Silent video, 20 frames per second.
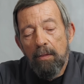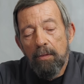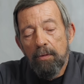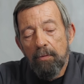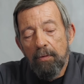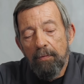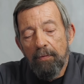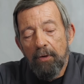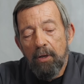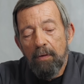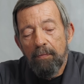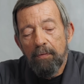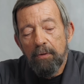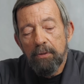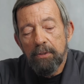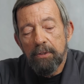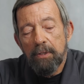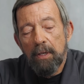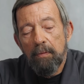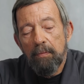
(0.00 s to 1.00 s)
The
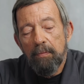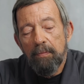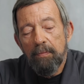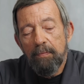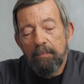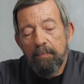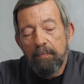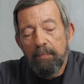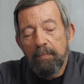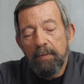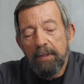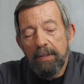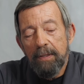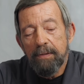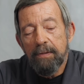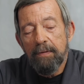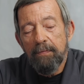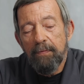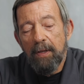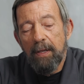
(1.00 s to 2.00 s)
revolver's
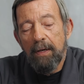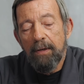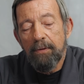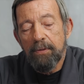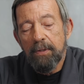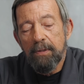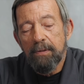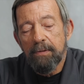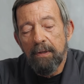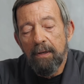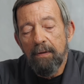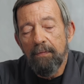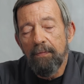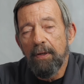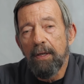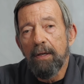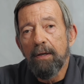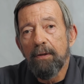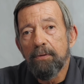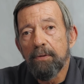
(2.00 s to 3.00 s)
disadvantages and
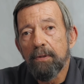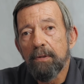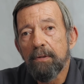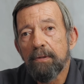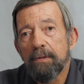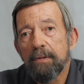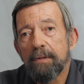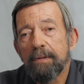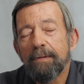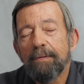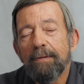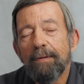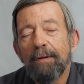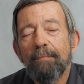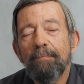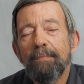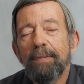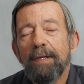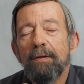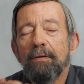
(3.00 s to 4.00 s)
advantages
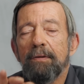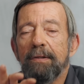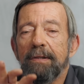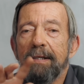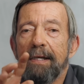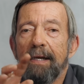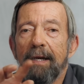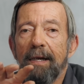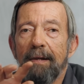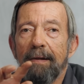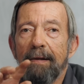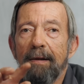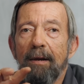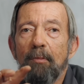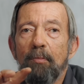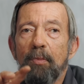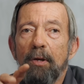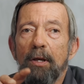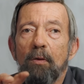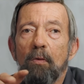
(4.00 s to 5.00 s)
about tally
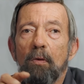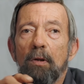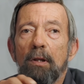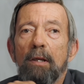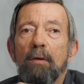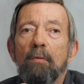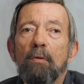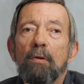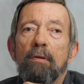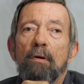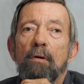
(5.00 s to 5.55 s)
up equally with